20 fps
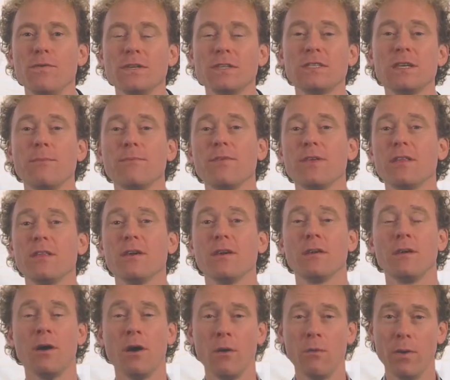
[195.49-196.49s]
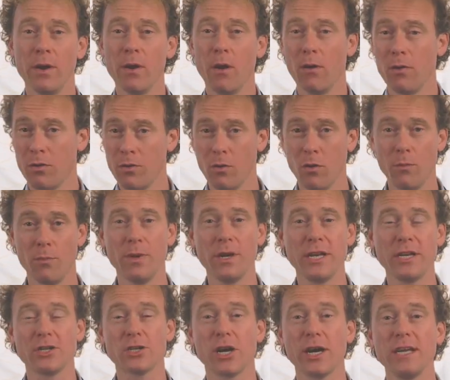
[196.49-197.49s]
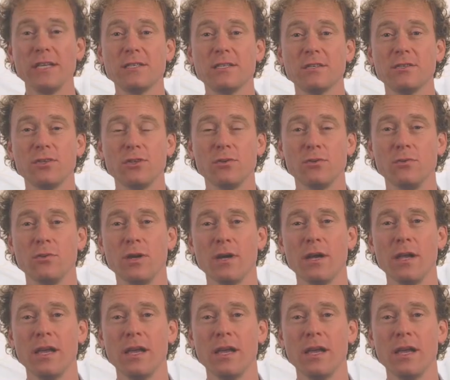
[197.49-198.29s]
It's something that we're not normally trained to do